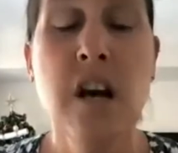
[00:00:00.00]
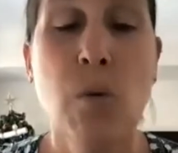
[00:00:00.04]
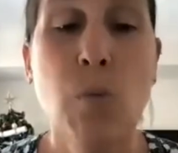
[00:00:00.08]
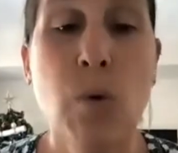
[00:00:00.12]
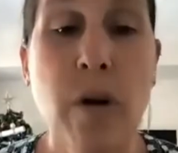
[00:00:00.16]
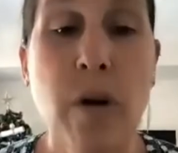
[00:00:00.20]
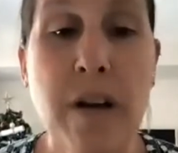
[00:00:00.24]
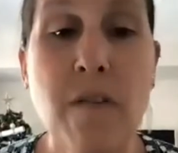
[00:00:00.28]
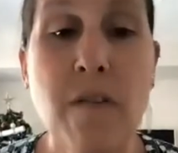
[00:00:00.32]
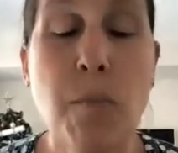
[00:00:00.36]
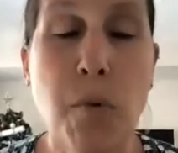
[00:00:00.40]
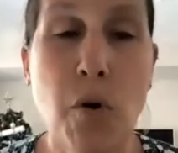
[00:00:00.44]

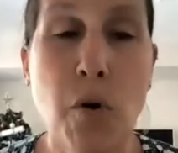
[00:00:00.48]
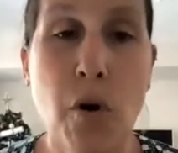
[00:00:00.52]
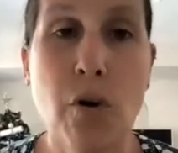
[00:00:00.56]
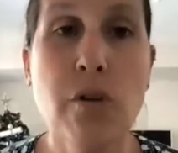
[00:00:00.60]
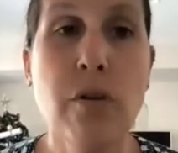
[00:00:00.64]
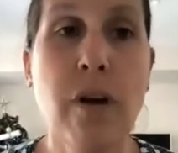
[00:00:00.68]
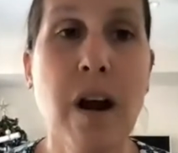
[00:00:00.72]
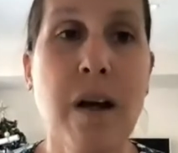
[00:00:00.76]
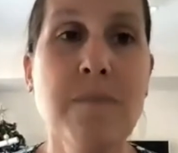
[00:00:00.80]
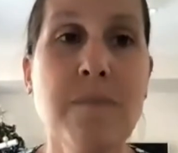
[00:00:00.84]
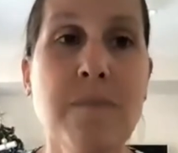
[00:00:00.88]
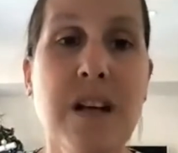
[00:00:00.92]
whatever
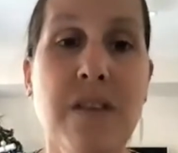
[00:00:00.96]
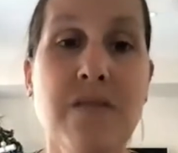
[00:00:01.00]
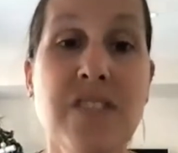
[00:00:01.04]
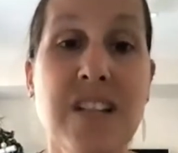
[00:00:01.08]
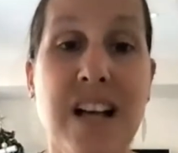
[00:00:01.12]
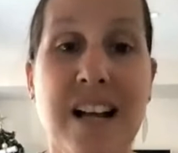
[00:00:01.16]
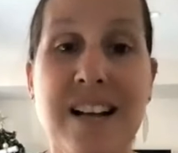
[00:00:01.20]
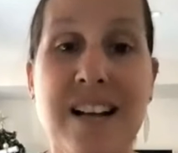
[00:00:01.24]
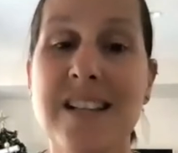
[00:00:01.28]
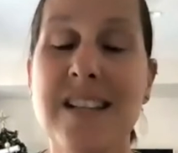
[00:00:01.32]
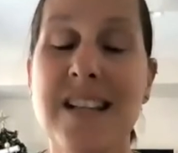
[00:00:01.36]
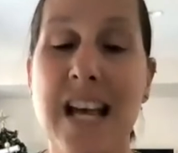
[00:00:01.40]
programs I've
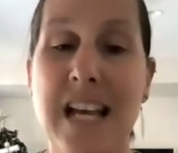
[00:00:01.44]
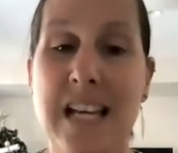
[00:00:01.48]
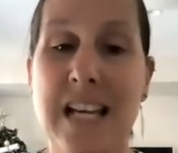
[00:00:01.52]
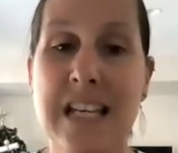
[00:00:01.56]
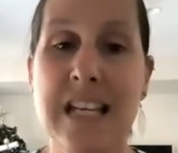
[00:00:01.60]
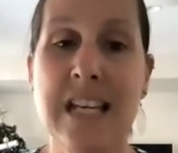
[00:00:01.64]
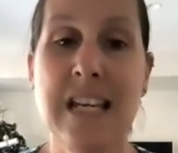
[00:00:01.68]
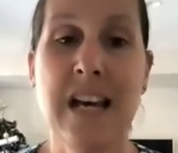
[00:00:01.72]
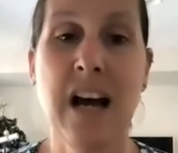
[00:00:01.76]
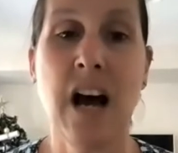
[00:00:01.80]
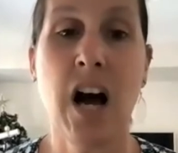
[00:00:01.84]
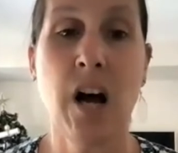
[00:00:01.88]
done in that
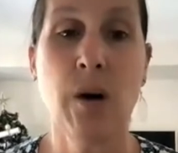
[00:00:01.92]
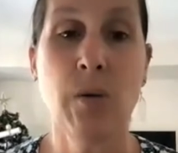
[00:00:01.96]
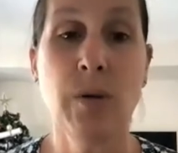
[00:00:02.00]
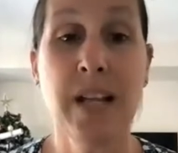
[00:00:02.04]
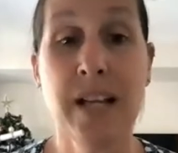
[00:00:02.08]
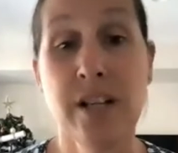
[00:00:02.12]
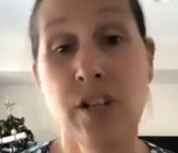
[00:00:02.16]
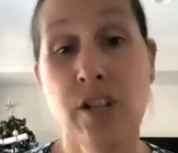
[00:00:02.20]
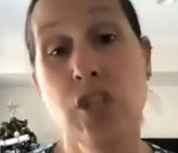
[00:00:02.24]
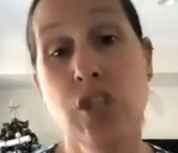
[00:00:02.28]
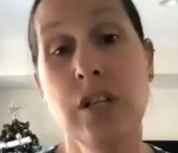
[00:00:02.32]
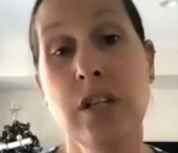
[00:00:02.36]
year, I
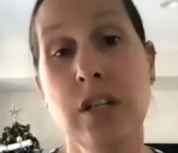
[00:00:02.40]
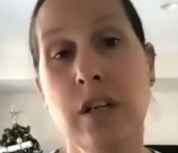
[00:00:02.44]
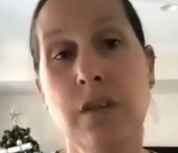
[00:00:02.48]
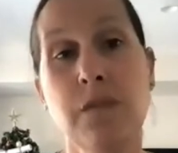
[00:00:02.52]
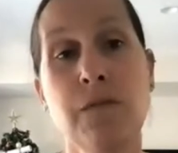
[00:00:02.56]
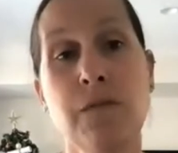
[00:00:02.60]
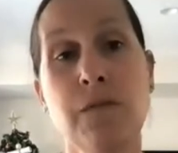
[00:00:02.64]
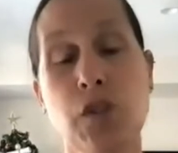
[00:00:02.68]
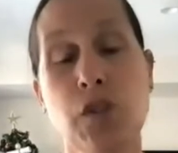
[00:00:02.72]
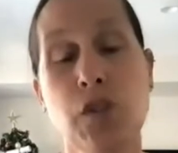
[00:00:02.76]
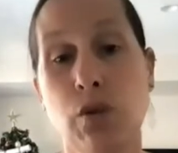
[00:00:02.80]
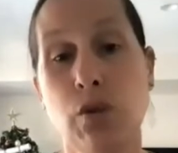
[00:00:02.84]
will actually
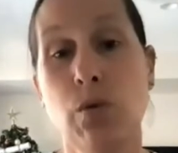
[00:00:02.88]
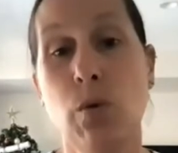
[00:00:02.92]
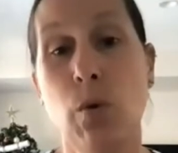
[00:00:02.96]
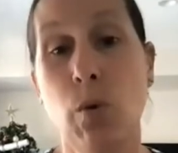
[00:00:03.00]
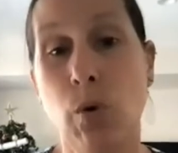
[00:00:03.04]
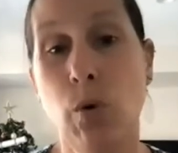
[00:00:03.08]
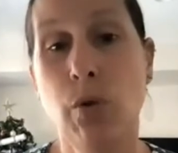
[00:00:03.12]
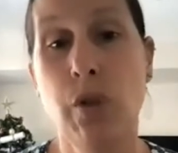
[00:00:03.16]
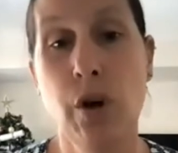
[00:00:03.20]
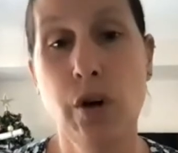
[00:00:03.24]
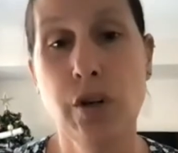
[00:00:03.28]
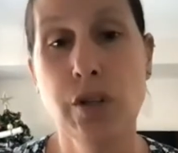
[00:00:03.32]
gift you
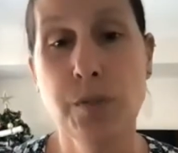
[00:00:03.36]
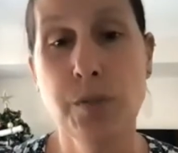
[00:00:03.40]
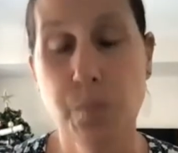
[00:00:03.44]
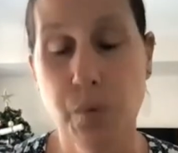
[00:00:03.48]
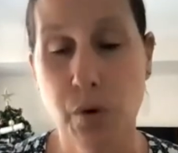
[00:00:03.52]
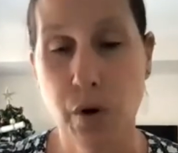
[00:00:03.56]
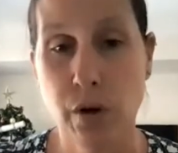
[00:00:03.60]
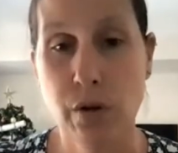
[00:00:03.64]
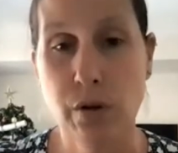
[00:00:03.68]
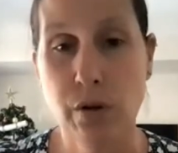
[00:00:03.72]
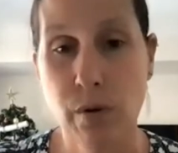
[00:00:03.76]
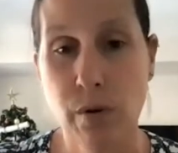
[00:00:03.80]
all those
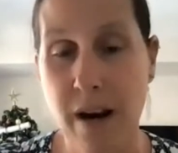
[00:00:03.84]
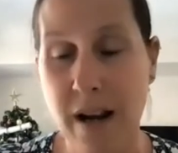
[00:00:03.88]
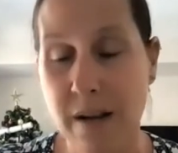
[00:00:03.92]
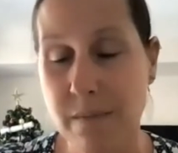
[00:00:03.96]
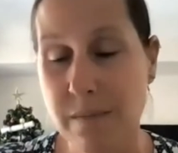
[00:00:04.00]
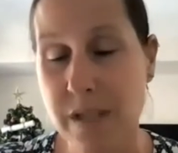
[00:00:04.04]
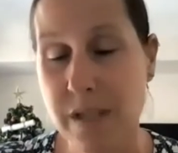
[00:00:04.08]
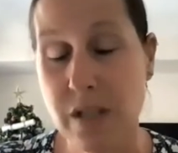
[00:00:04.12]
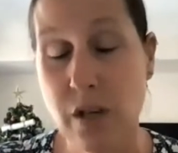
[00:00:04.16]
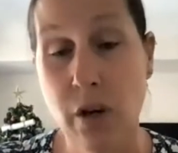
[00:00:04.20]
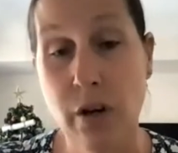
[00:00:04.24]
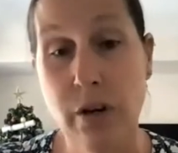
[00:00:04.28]

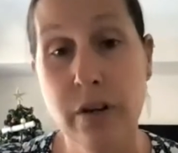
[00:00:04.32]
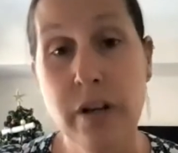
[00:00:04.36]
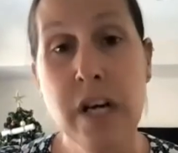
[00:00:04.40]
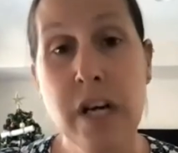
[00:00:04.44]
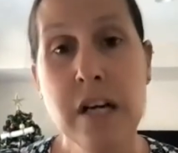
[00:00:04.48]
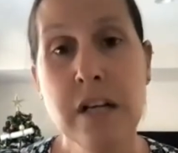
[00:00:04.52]
programs. So